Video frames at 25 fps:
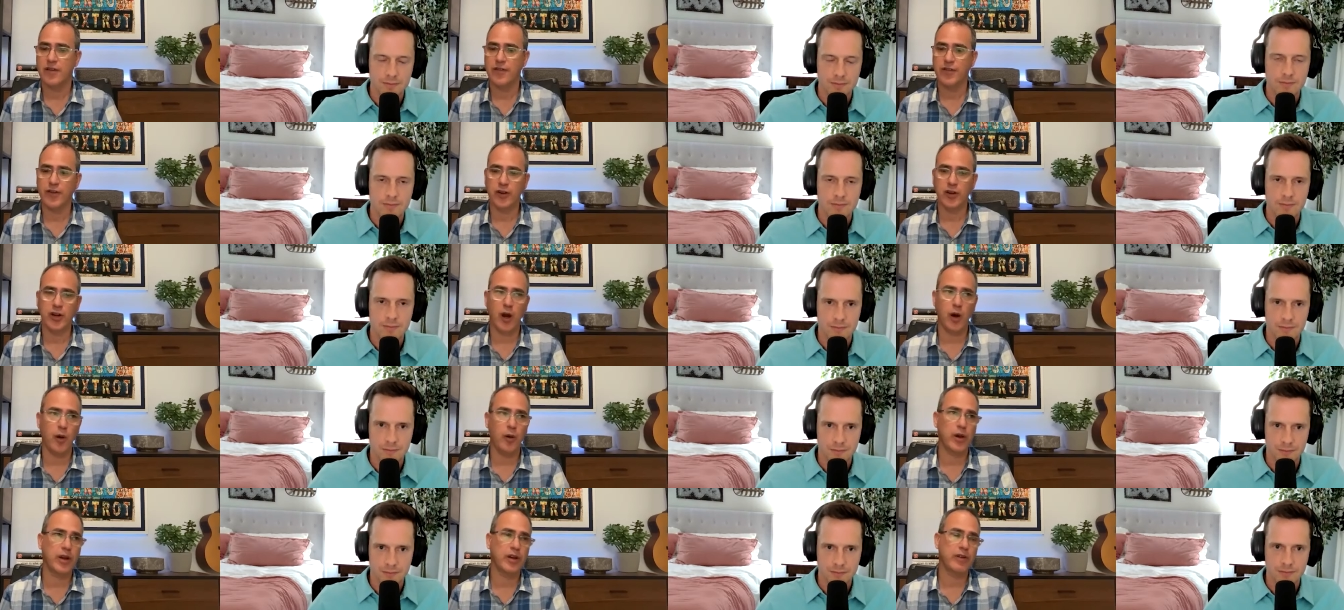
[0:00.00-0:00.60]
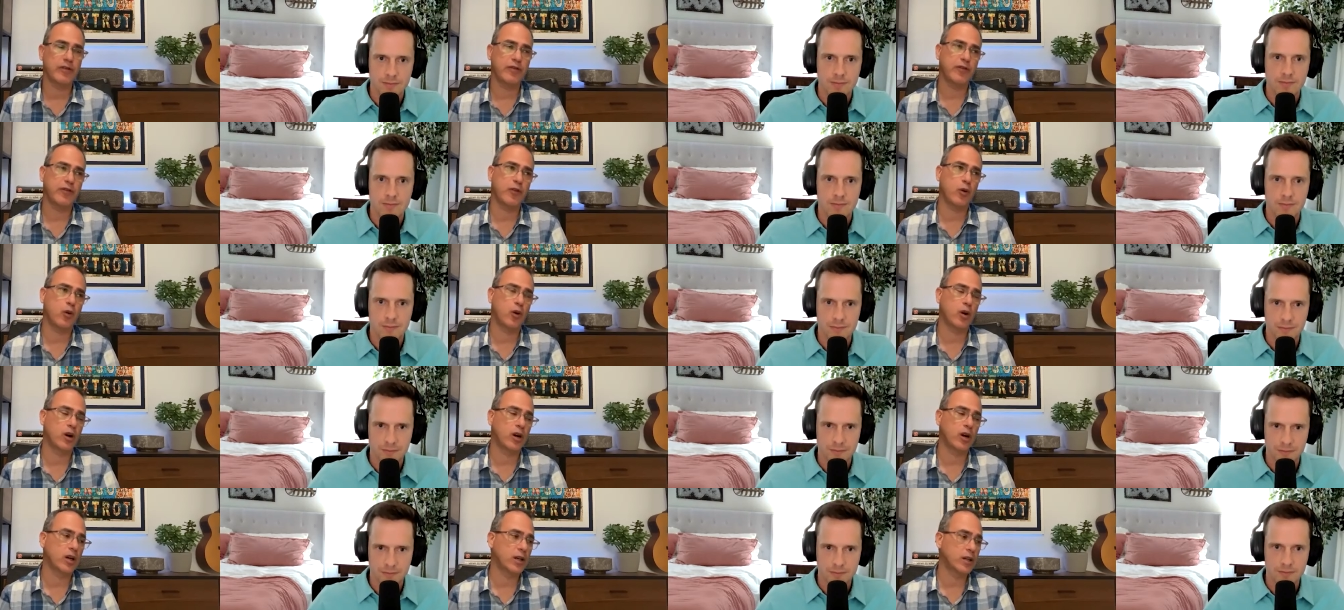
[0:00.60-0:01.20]
Speaker 1: you're going
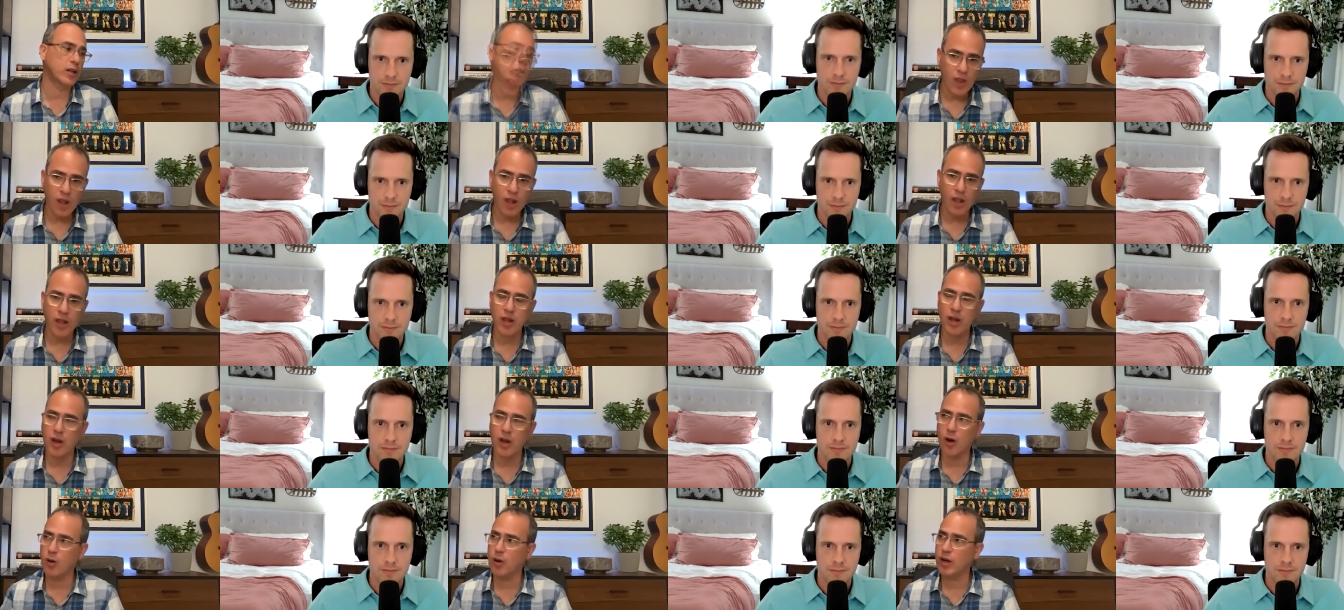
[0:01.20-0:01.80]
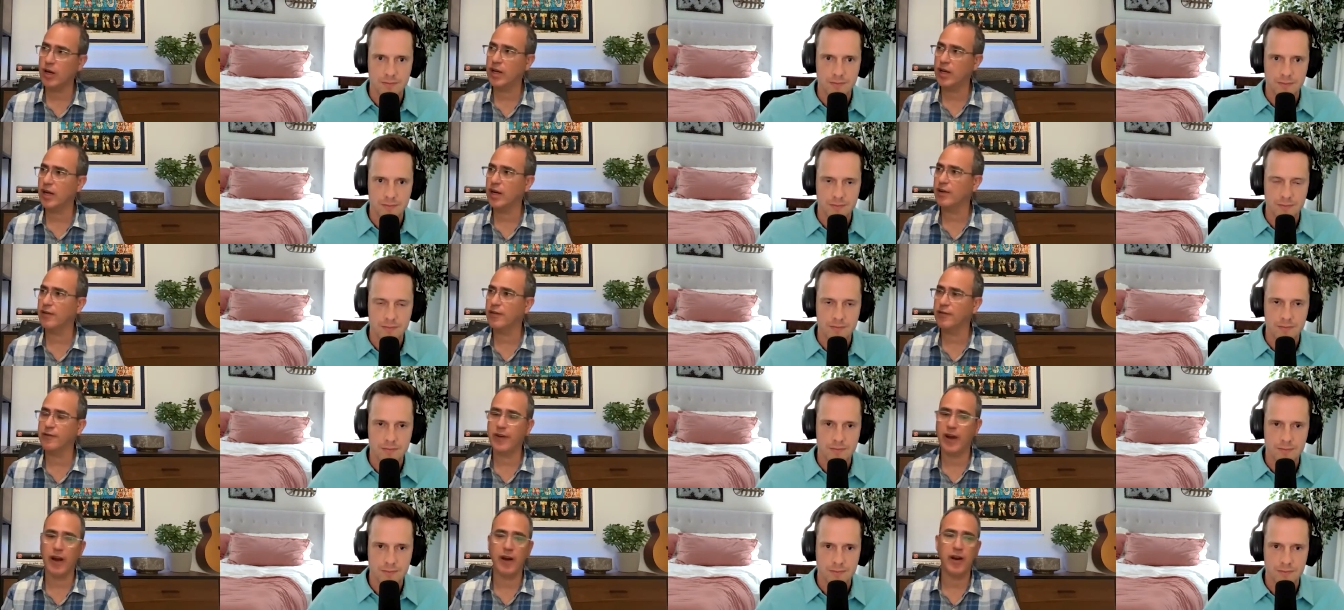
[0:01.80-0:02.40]
for, you know,
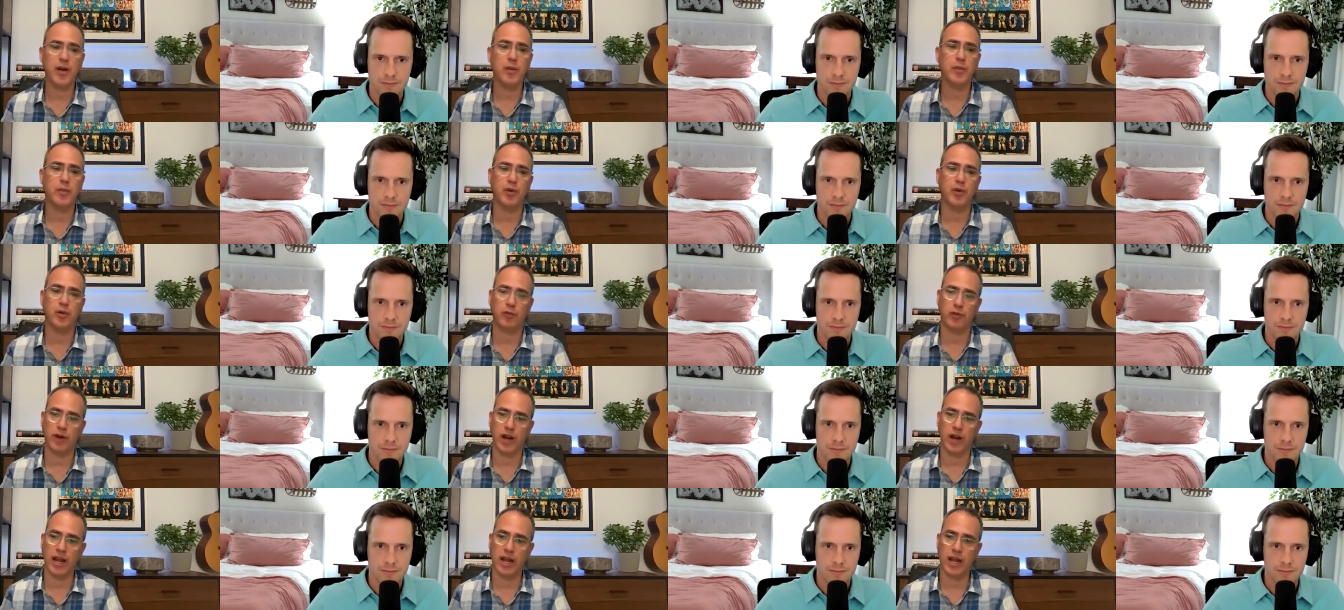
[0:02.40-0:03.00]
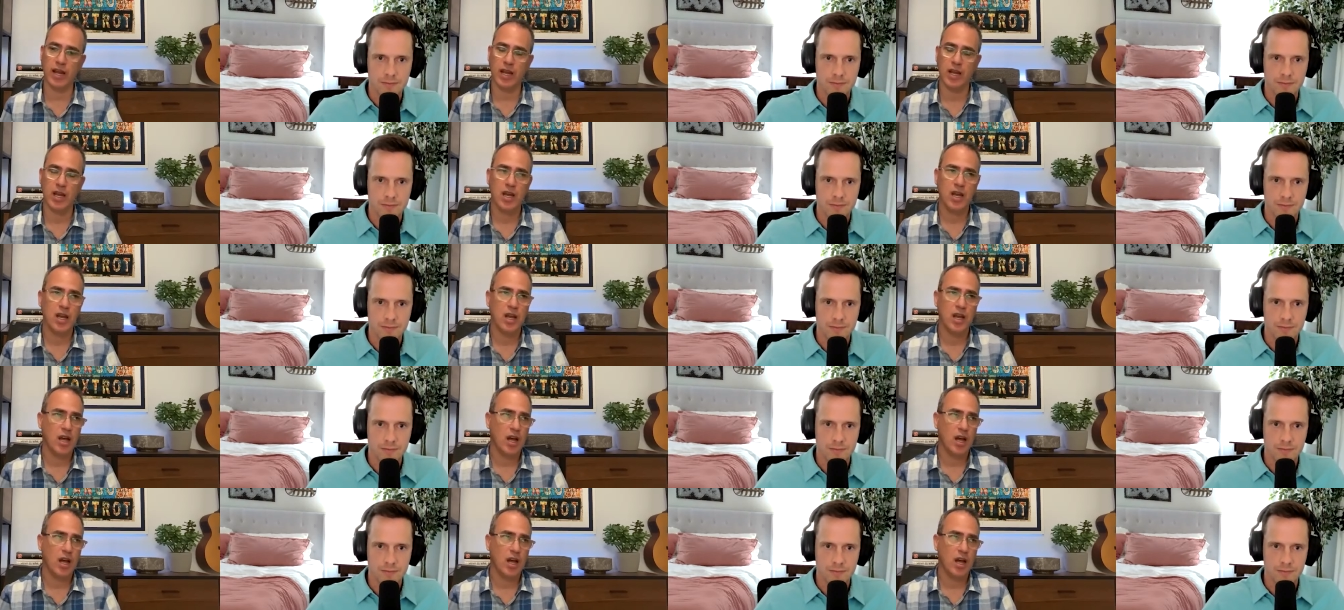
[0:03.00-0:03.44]
a variable rate,